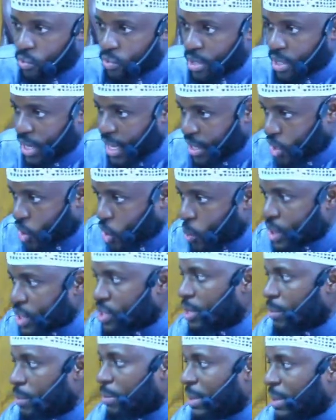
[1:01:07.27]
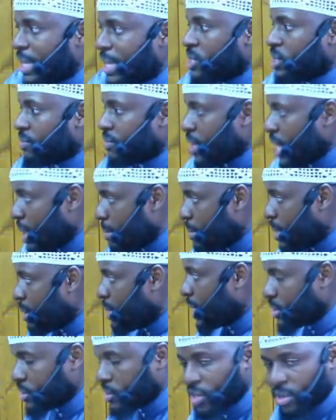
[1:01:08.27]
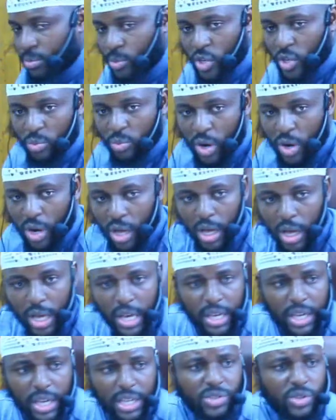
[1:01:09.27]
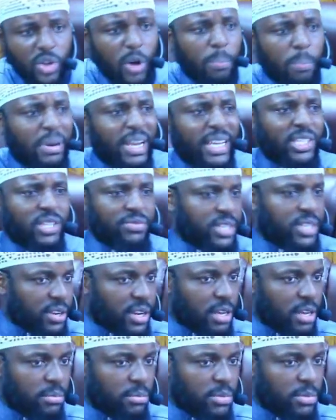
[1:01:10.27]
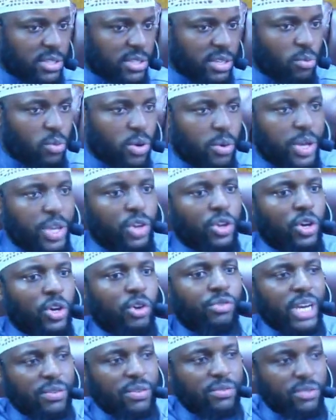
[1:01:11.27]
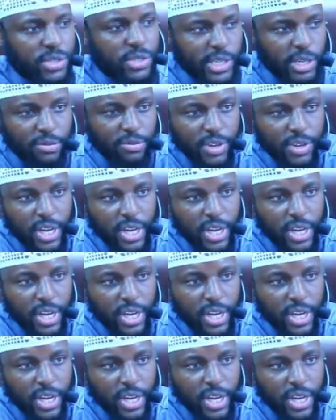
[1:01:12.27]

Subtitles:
like going to a place of the hammamat, akramakumullah, it's not a place of takreem, it's somewhere where you go relieve yourself.